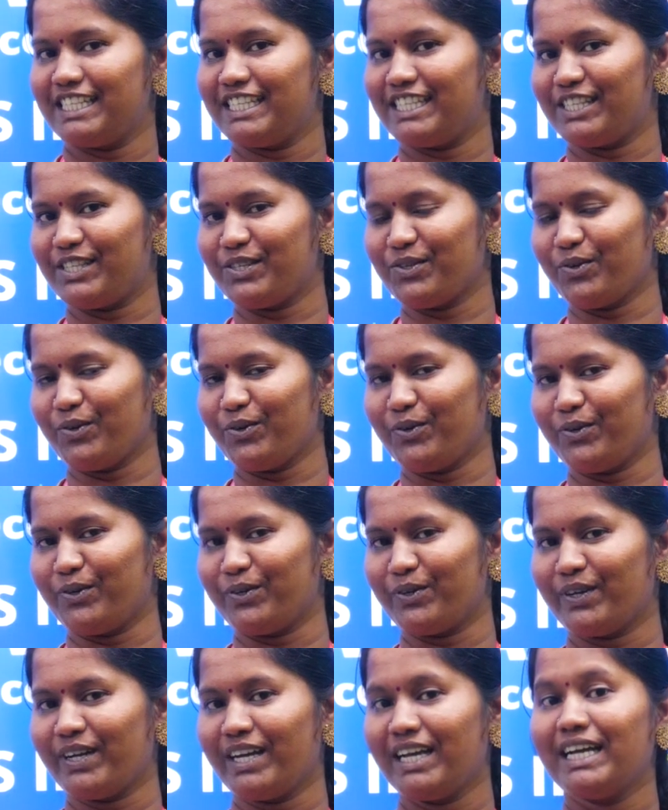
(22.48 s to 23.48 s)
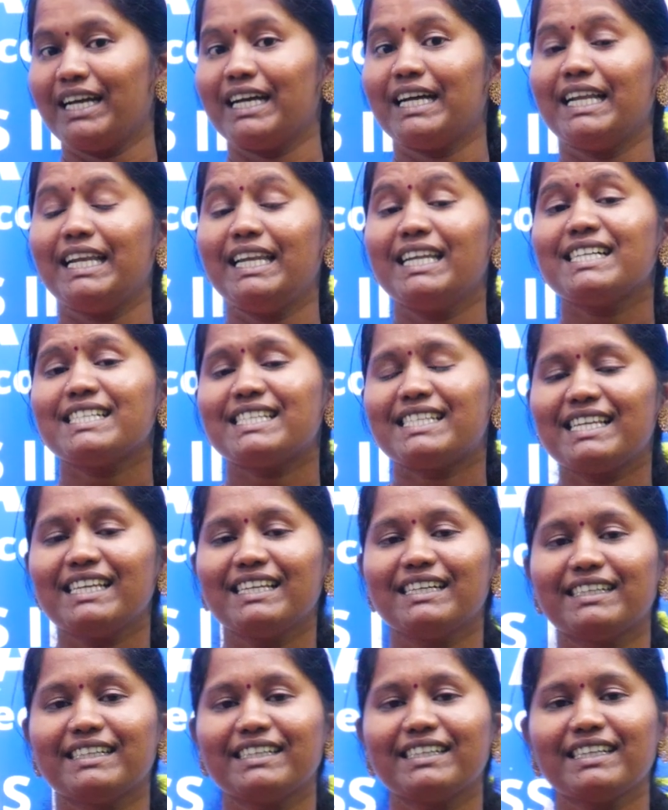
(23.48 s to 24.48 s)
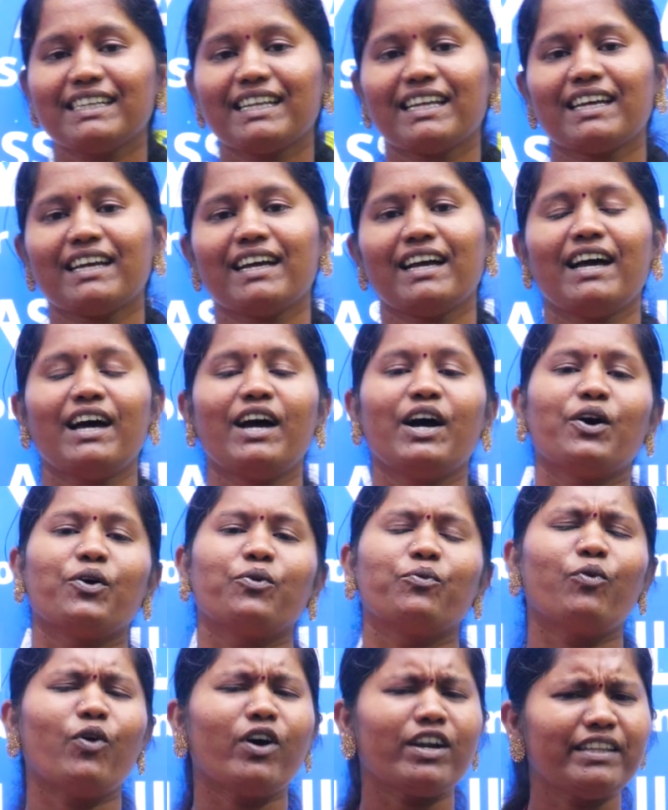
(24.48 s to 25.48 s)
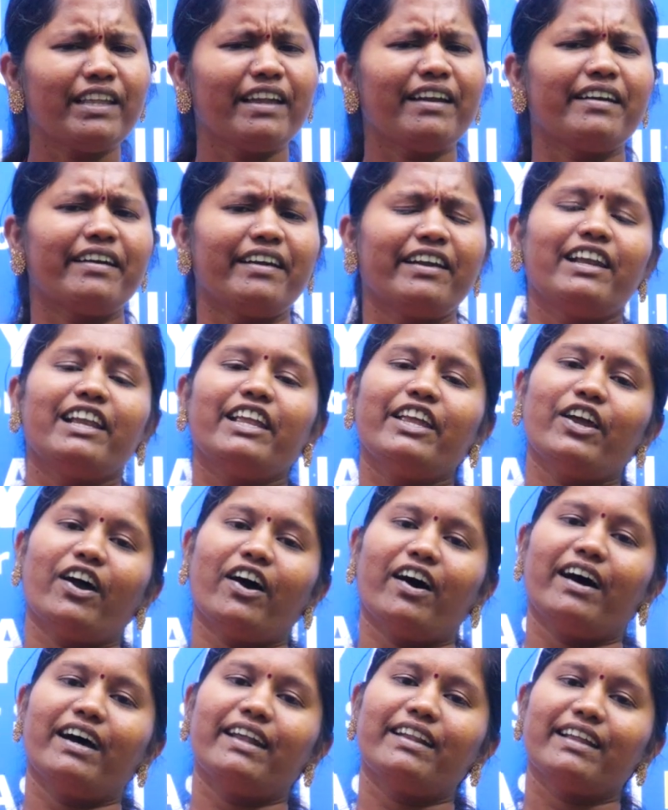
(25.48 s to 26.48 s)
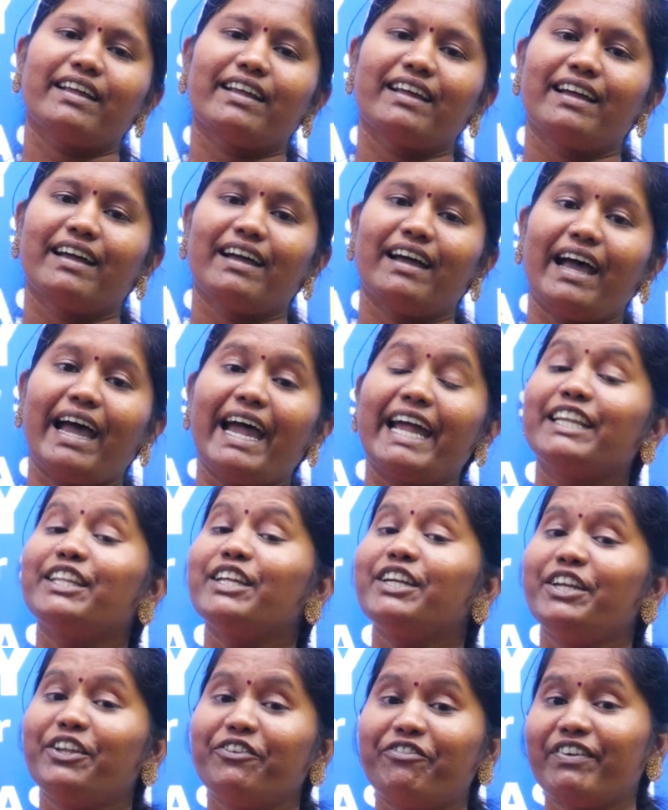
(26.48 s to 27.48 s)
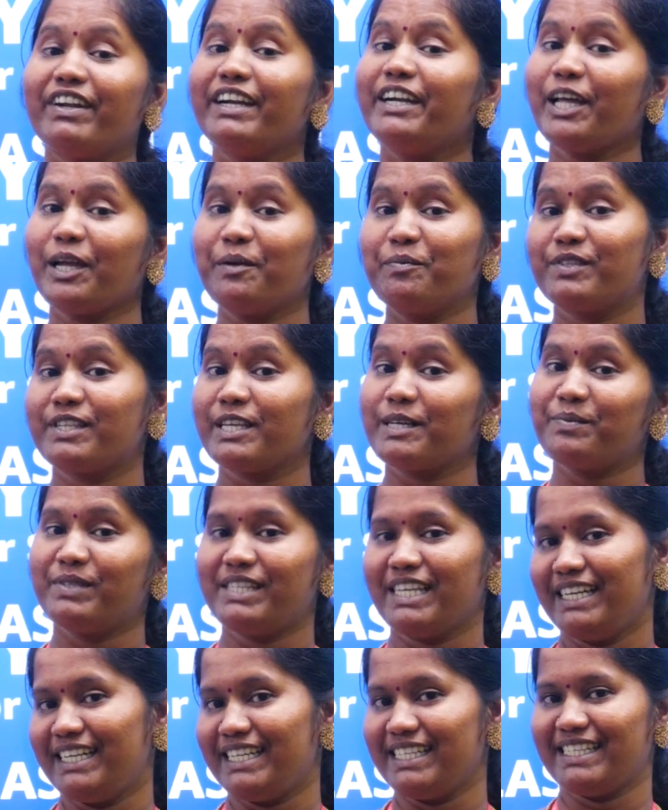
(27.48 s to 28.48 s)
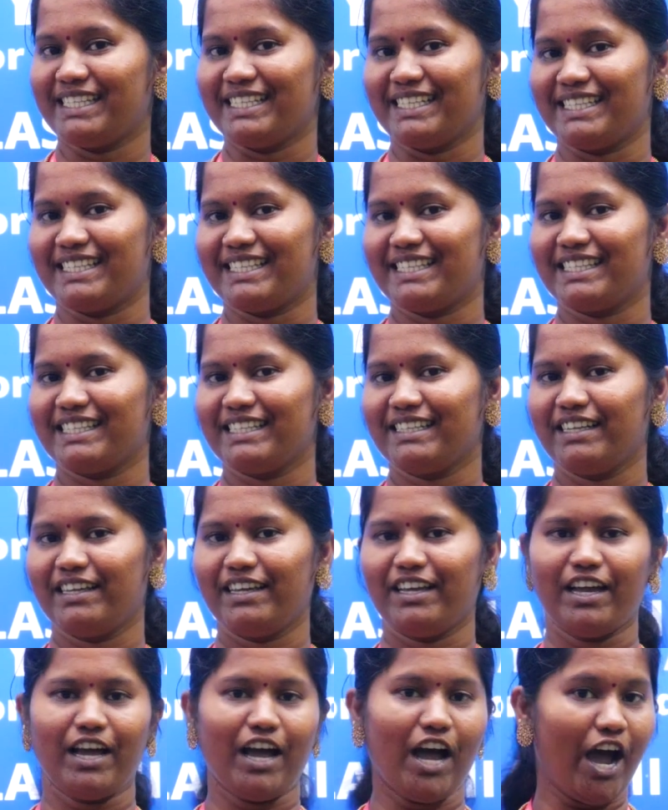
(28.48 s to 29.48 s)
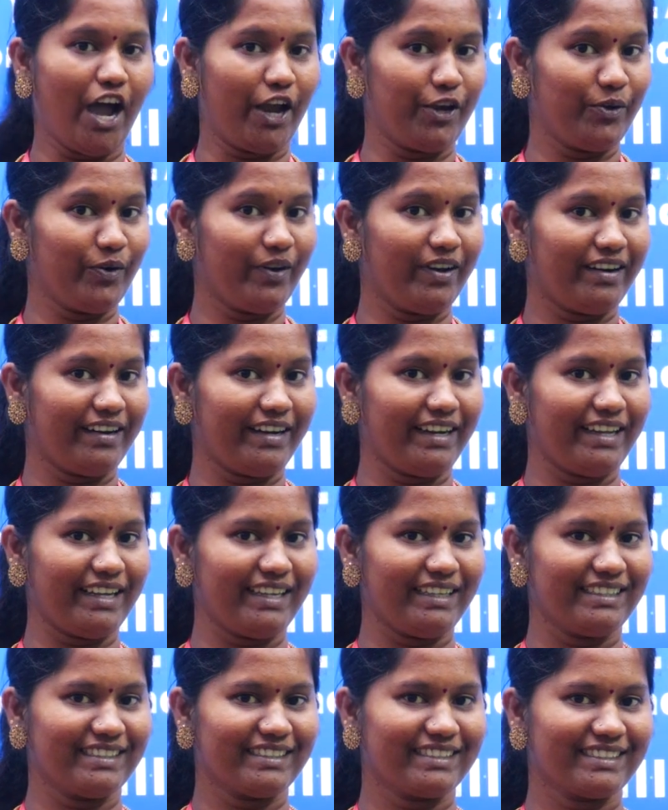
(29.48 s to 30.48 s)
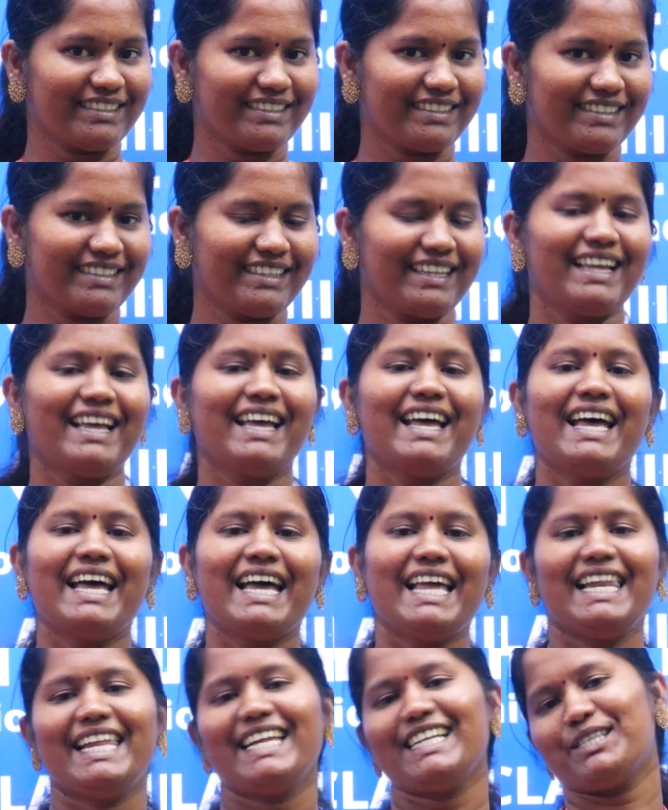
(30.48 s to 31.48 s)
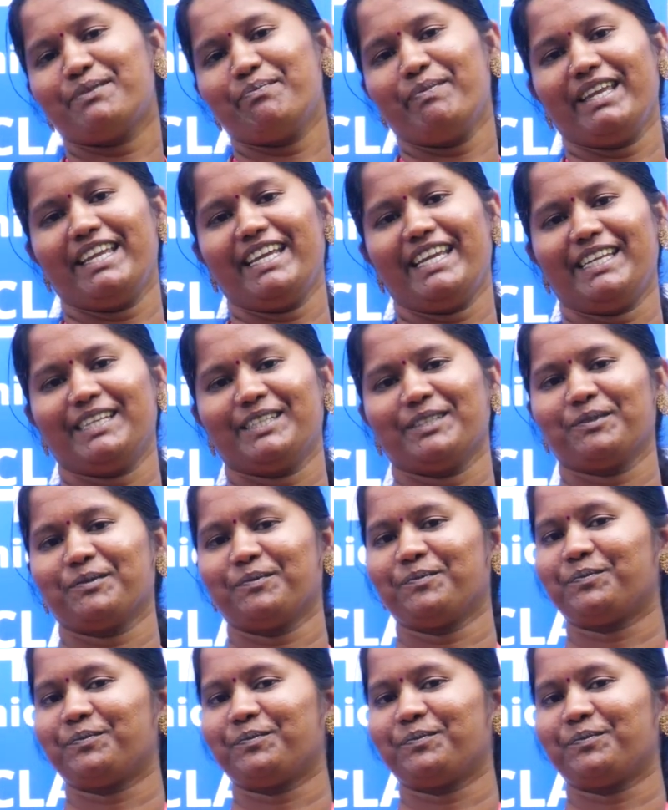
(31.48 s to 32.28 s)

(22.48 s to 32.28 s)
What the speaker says: So let's learn what they really are and the different types of sentences. Are you all ready? Let's begin.